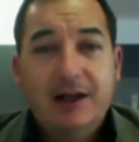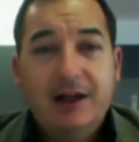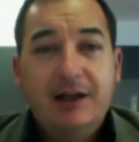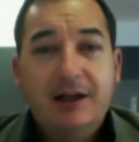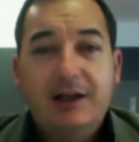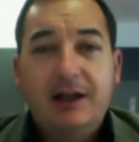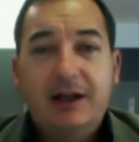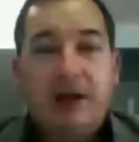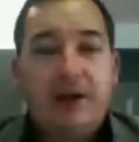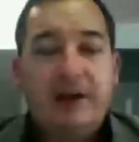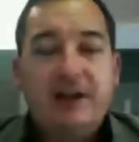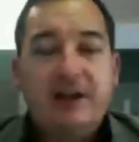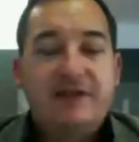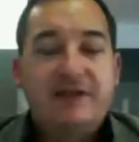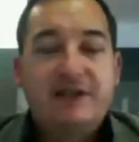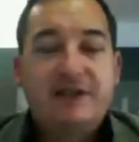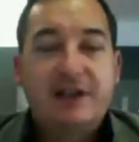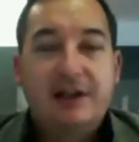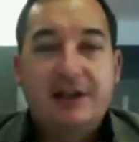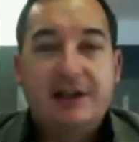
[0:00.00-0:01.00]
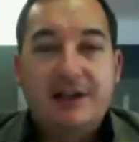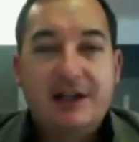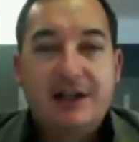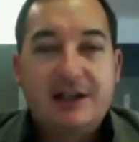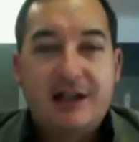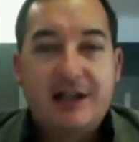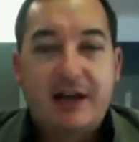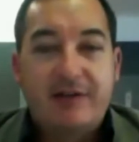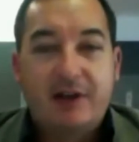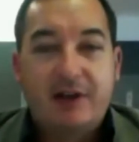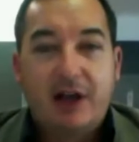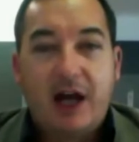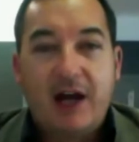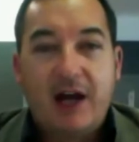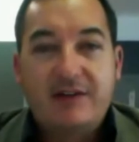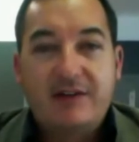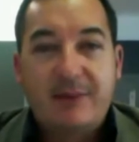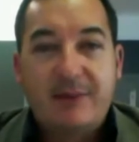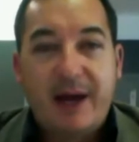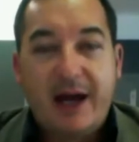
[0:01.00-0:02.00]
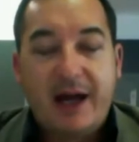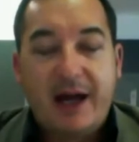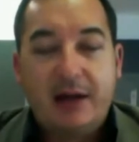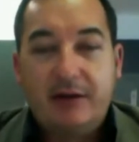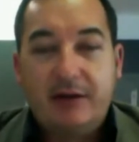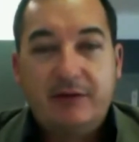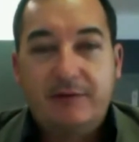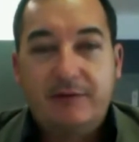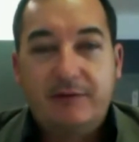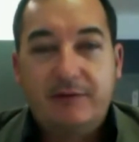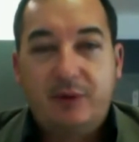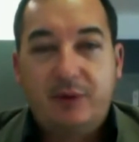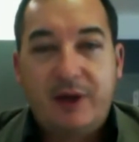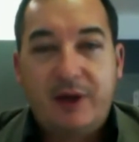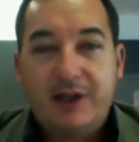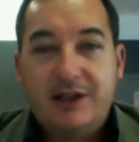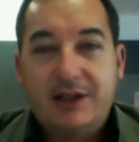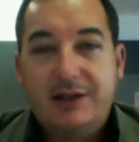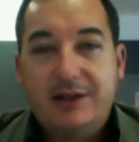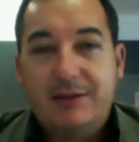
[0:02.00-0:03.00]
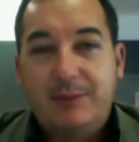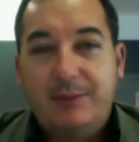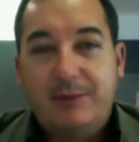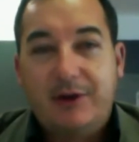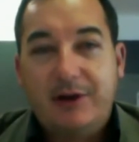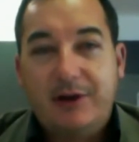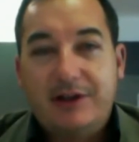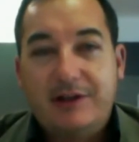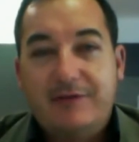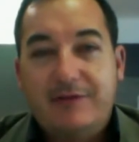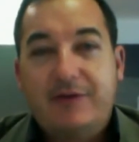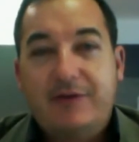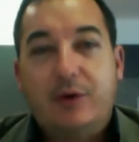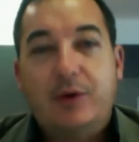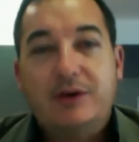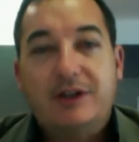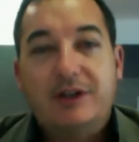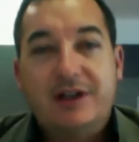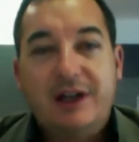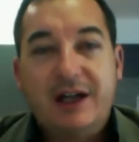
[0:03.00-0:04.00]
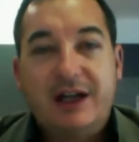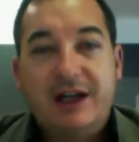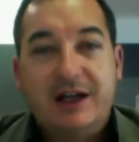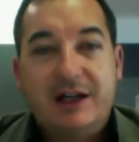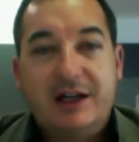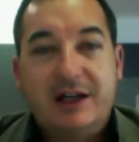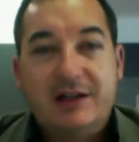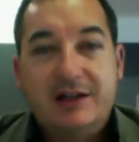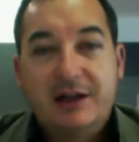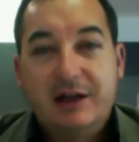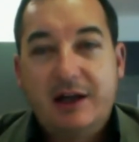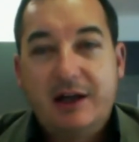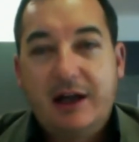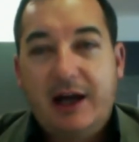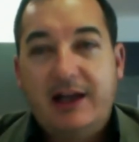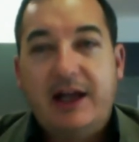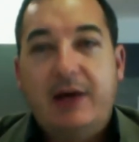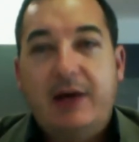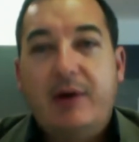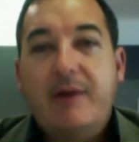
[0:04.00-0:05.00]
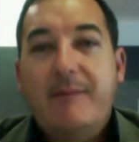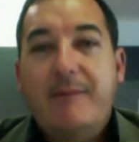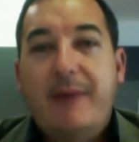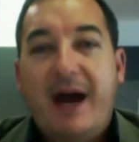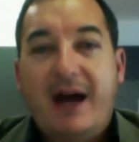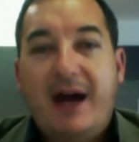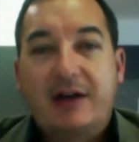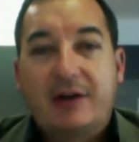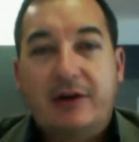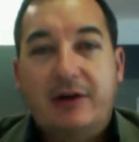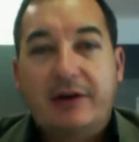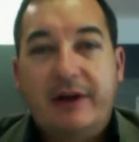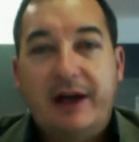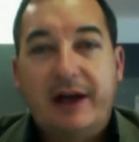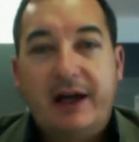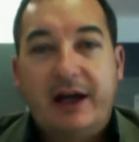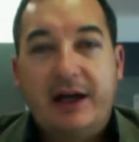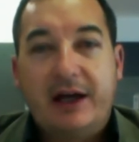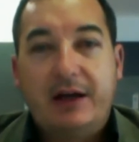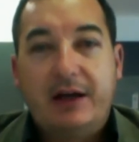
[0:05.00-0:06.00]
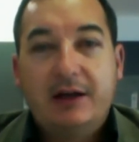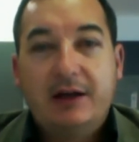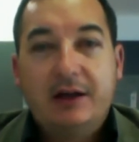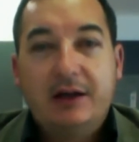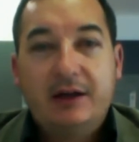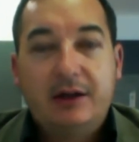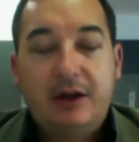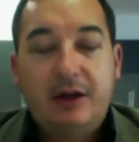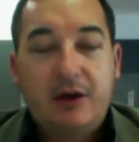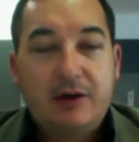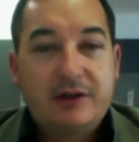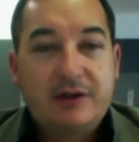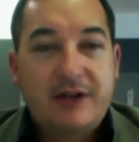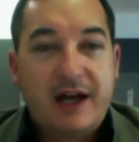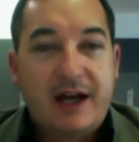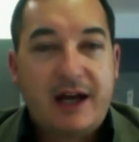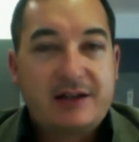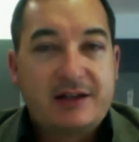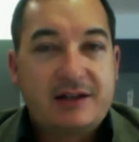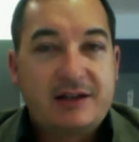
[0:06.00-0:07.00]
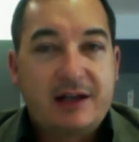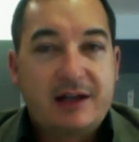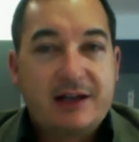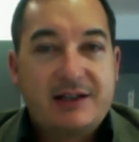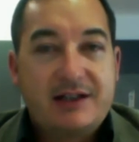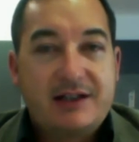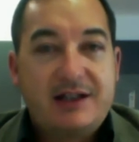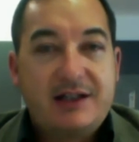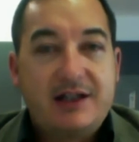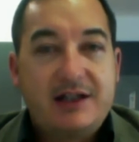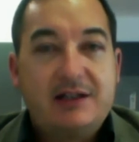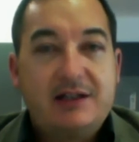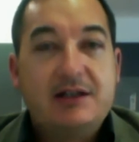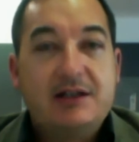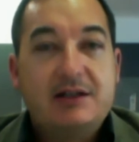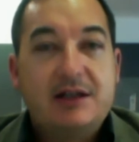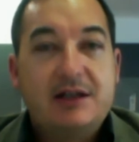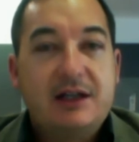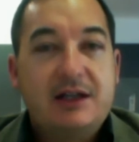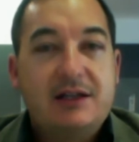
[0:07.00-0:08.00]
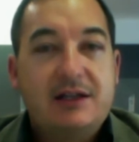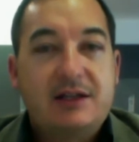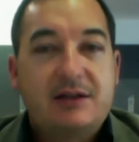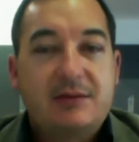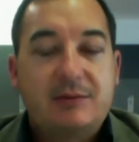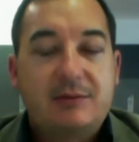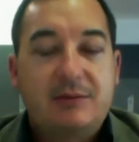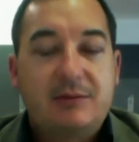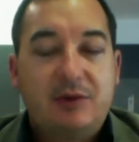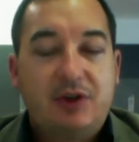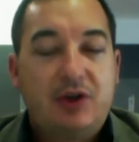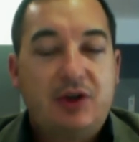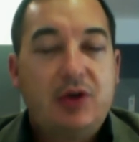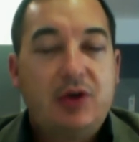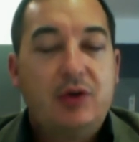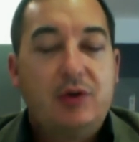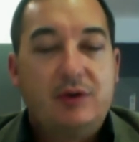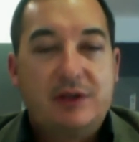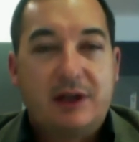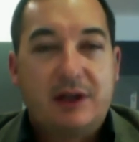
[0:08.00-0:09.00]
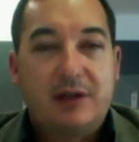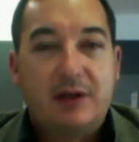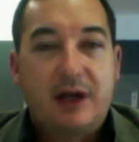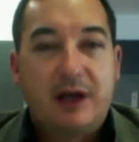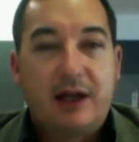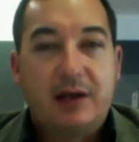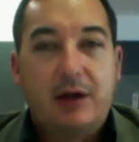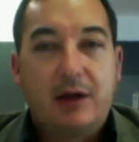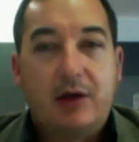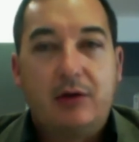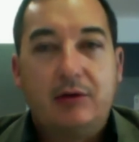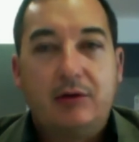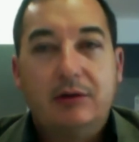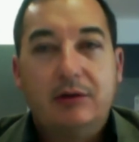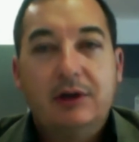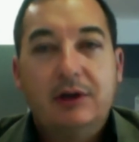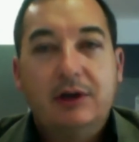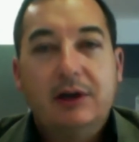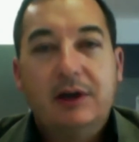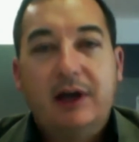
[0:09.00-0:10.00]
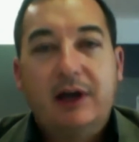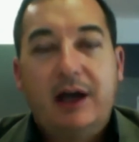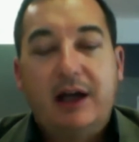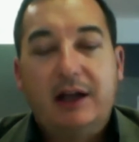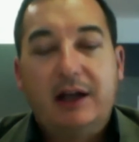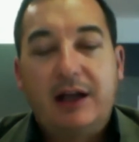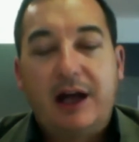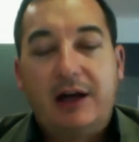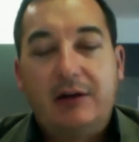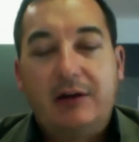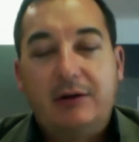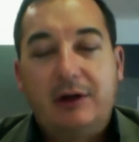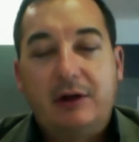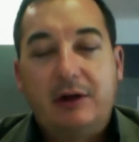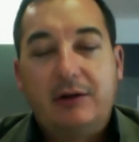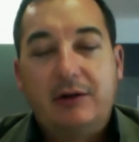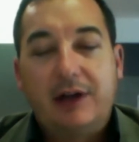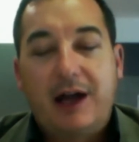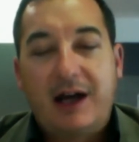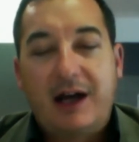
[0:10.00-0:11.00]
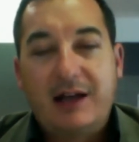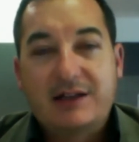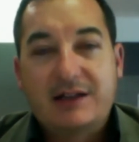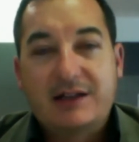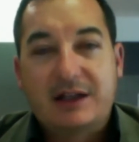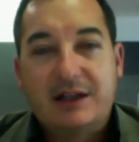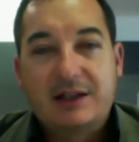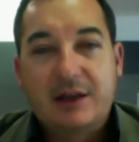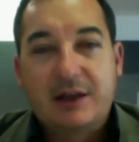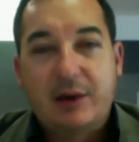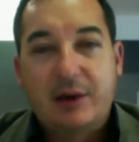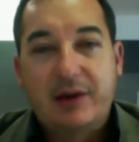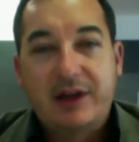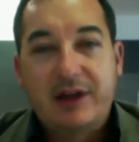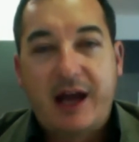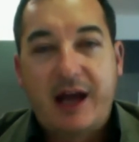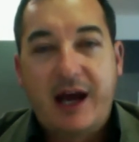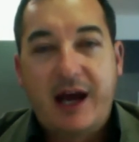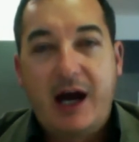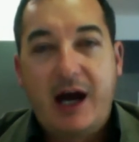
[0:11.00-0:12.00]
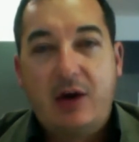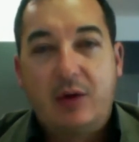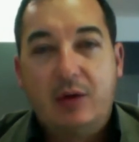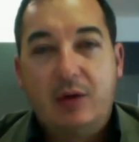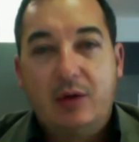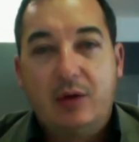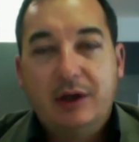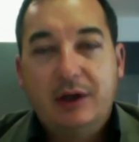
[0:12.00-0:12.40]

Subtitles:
These facilities have a lifespan of 20, 30, 40 years, and their impact on their context and their cities is huge and long lasting. So I think our